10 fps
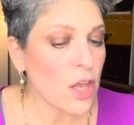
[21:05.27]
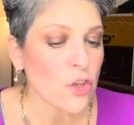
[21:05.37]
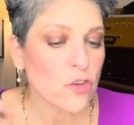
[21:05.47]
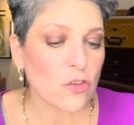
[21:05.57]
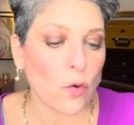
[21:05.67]

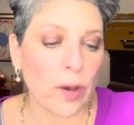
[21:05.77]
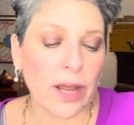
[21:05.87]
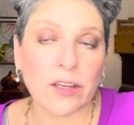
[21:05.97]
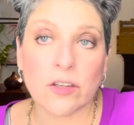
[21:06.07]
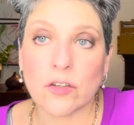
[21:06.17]
So what
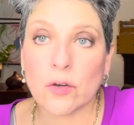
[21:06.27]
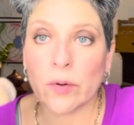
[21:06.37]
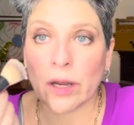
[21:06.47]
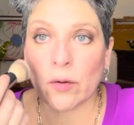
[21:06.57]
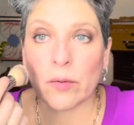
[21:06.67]
I do
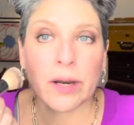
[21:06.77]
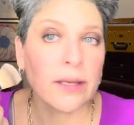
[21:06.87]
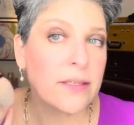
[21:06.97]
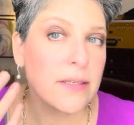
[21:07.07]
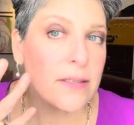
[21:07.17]
when I want to
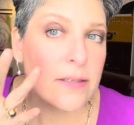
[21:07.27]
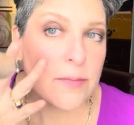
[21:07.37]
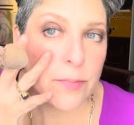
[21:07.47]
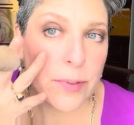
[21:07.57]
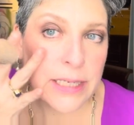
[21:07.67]

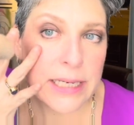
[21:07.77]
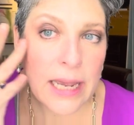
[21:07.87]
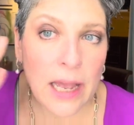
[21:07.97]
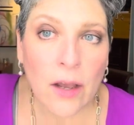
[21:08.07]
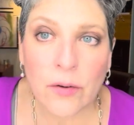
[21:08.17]
just bring
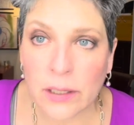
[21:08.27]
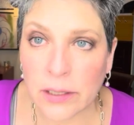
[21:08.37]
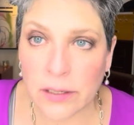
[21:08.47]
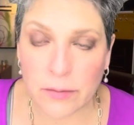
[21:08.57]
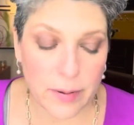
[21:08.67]
down a
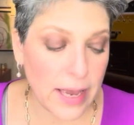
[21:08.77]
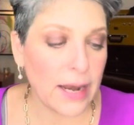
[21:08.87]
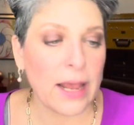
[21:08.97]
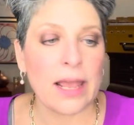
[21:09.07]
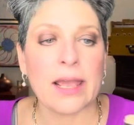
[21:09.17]
little
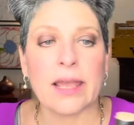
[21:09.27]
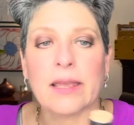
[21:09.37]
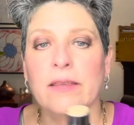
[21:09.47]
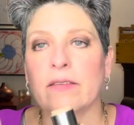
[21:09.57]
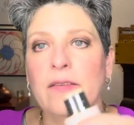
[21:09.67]
bit
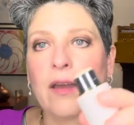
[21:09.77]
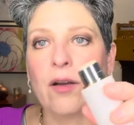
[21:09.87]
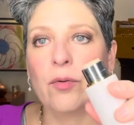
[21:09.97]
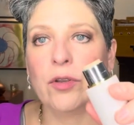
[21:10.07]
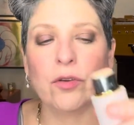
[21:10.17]
is I
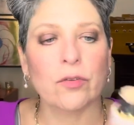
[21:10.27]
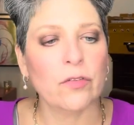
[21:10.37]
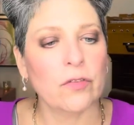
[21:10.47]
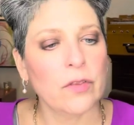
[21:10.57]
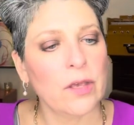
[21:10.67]
will
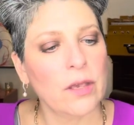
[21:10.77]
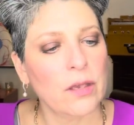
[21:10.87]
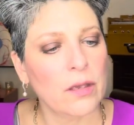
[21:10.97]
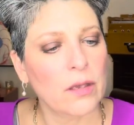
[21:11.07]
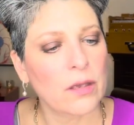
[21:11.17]
use
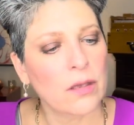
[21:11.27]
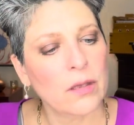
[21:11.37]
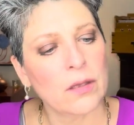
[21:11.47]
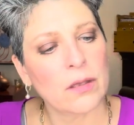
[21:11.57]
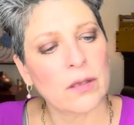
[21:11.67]
the
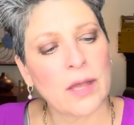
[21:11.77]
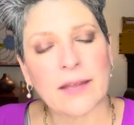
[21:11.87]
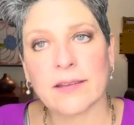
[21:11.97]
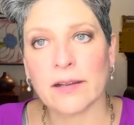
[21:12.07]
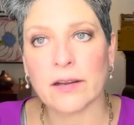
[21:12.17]

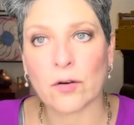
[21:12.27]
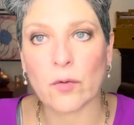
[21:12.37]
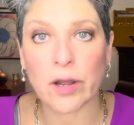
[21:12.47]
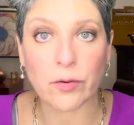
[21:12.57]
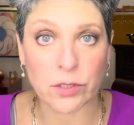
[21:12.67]
Atelier
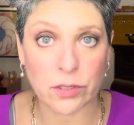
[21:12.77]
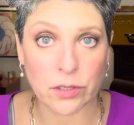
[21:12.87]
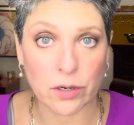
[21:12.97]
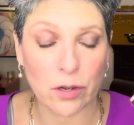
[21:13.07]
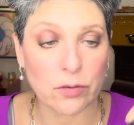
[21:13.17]
1, which is
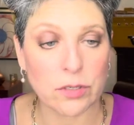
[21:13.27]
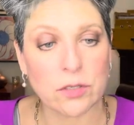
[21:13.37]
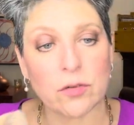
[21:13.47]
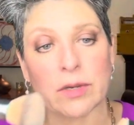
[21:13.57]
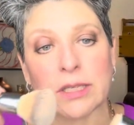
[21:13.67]
the
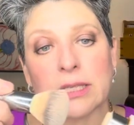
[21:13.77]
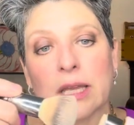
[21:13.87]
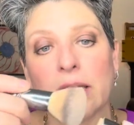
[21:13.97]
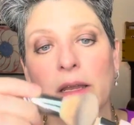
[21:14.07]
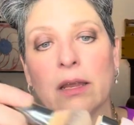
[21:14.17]
closest to my
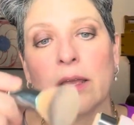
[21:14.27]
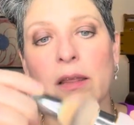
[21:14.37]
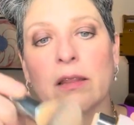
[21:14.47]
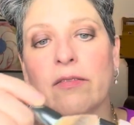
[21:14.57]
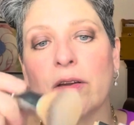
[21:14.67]
skin,
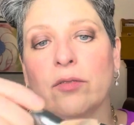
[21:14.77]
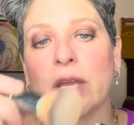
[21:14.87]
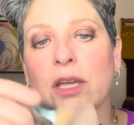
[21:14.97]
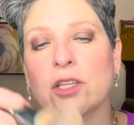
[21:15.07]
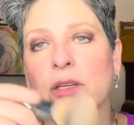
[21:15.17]
the
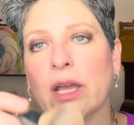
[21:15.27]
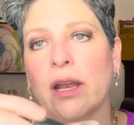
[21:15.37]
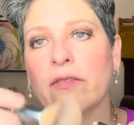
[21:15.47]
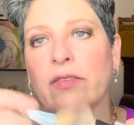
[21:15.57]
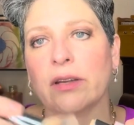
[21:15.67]
foundation,
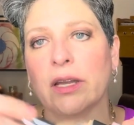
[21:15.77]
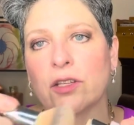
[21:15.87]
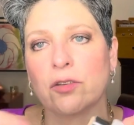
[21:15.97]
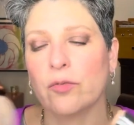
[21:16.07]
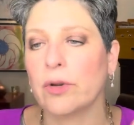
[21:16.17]
any
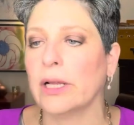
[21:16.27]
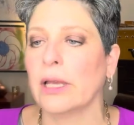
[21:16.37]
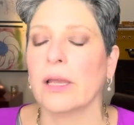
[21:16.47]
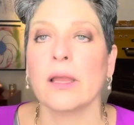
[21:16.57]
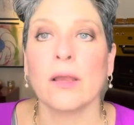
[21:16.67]
foundation really.